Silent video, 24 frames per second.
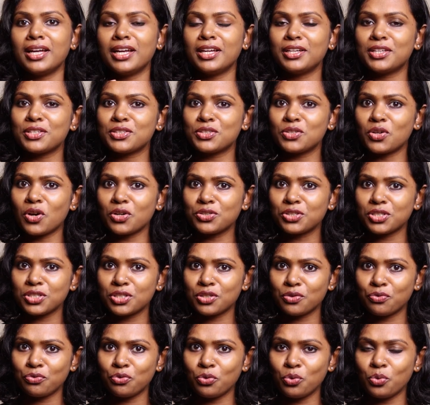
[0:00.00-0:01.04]
It is not
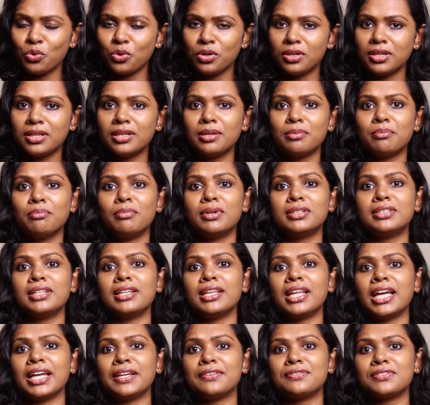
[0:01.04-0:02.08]
just the food, but the
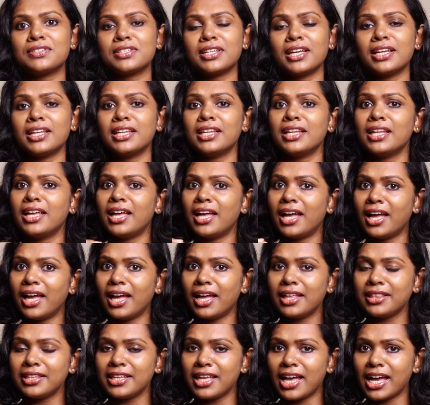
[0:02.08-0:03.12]
lifestyle
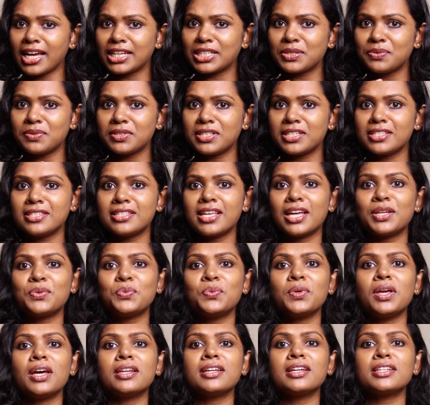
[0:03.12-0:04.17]
and the activities that
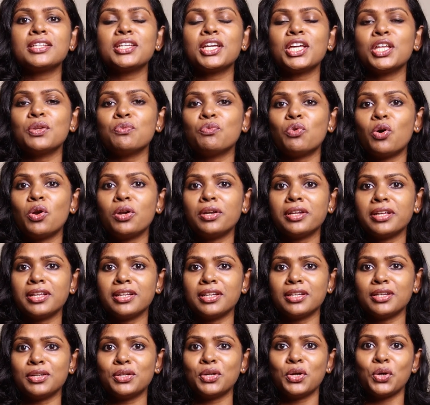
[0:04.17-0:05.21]
we are getting involved
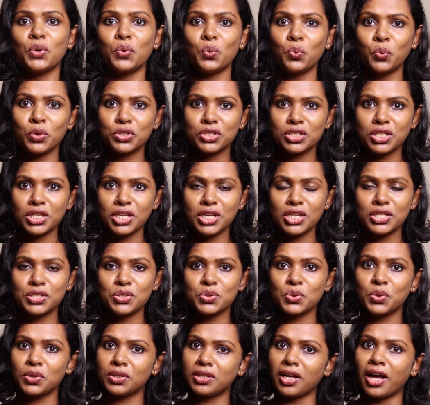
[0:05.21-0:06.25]
in, which
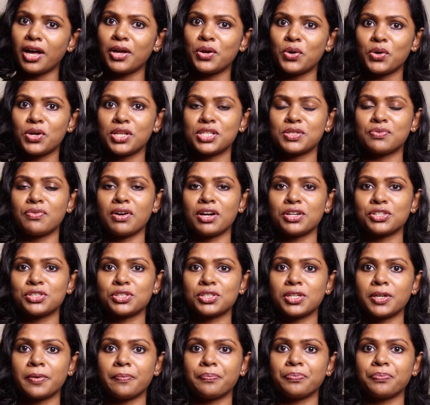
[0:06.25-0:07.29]
leads to thyroid dysfunction.